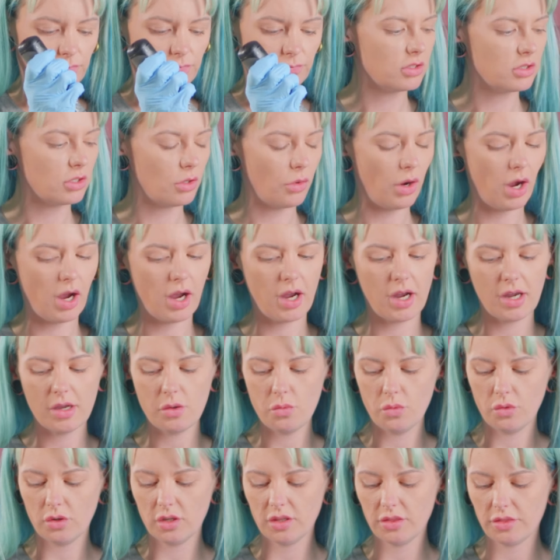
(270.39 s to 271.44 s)
So I
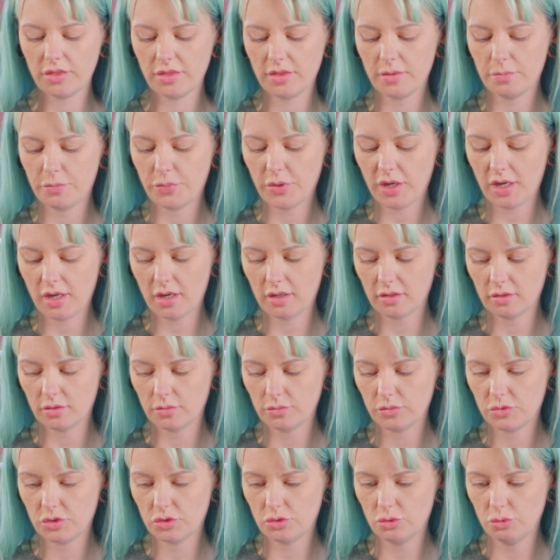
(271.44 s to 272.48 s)
want the
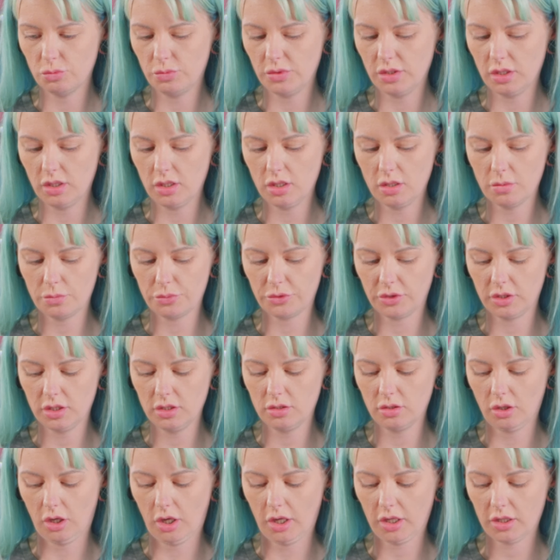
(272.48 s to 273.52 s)
bottom to be
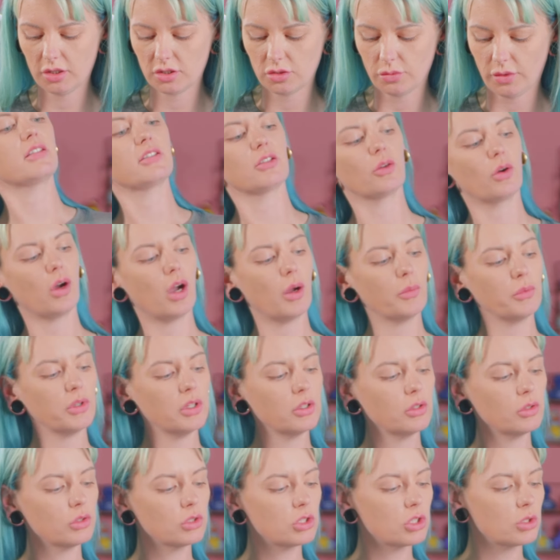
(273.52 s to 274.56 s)
pretty dark. So I'm
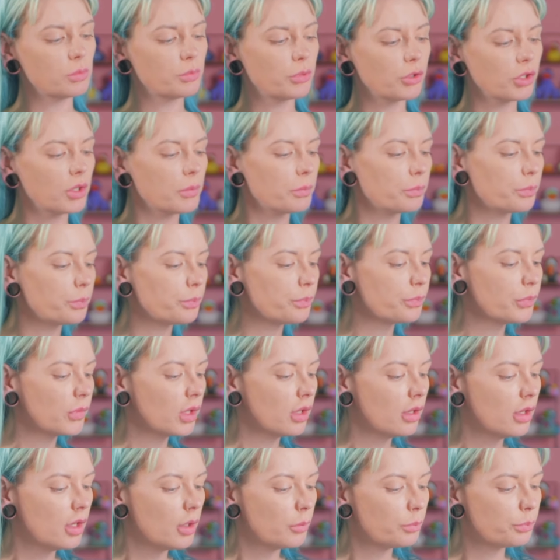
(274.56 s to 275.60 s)
going to put
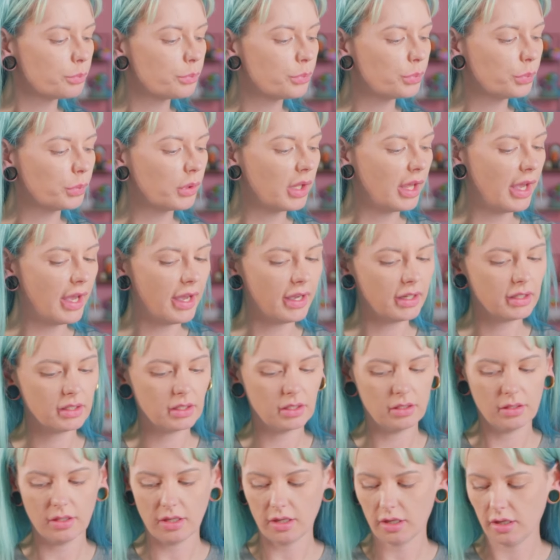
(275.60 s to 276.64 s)
black
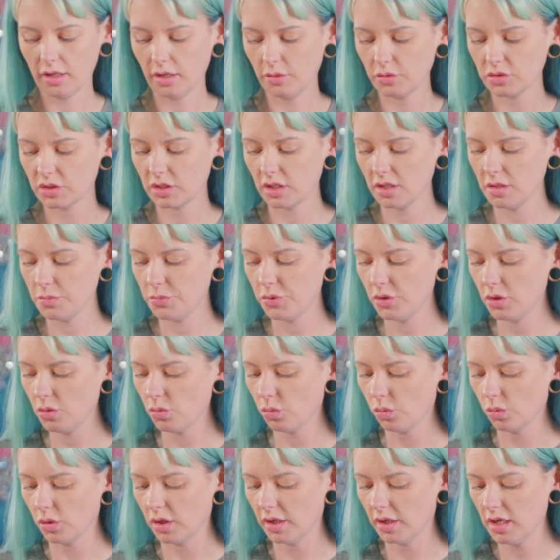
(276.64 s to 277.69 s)
in there and I was gonna
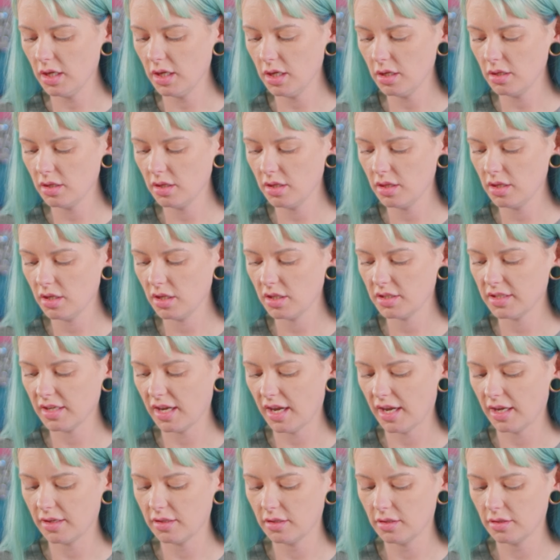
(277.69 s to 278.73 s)
put white in there to
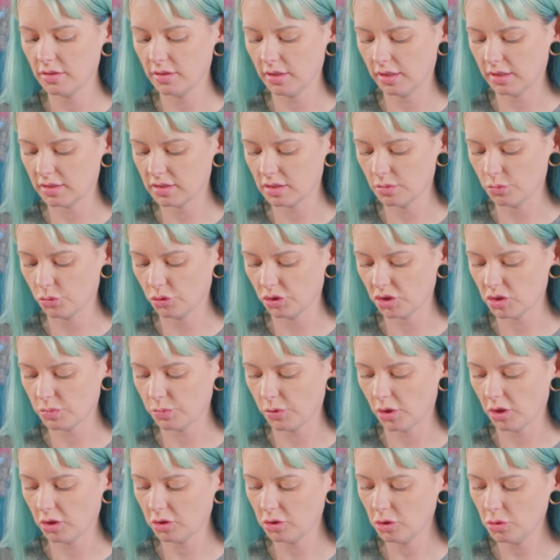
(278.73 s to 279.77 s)
add like some more
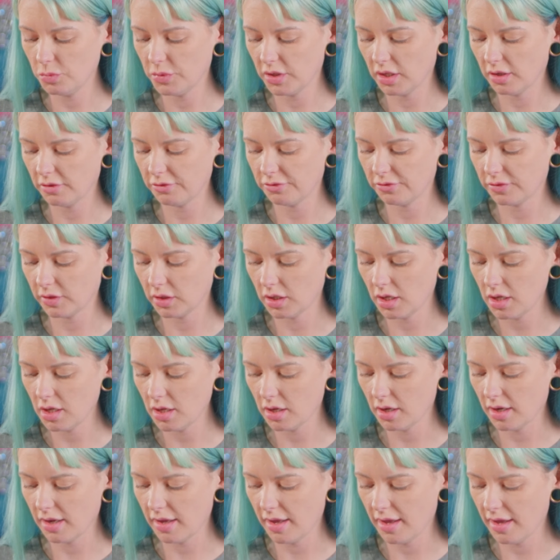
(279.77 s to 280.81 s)
sparkle, but I
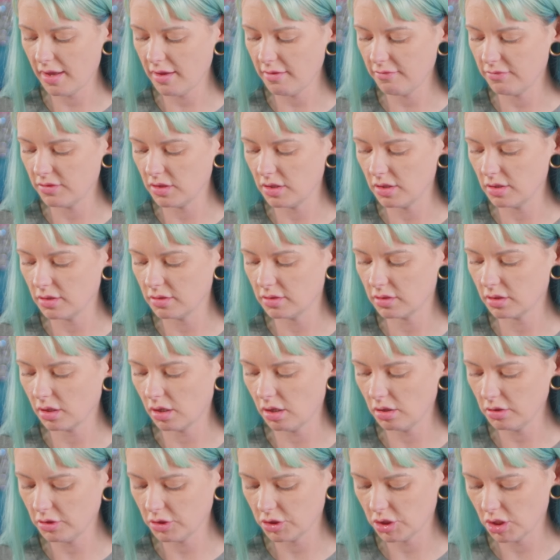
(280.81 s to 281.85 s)
forgot I have these
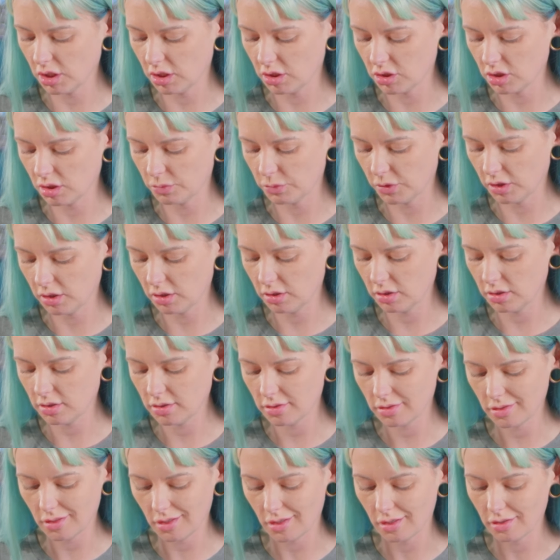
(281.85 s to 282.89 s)
color changing
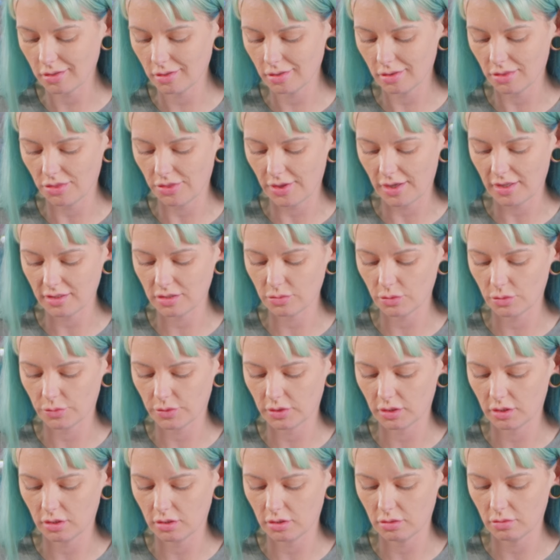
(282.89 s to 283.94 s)
micas and I think that's what we're
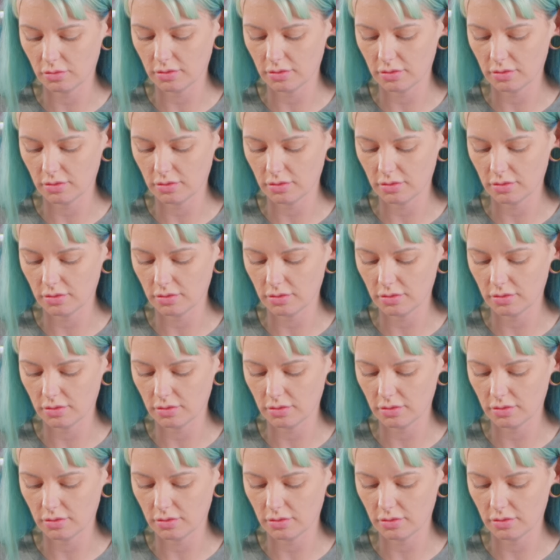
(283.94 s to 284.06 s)
gonna do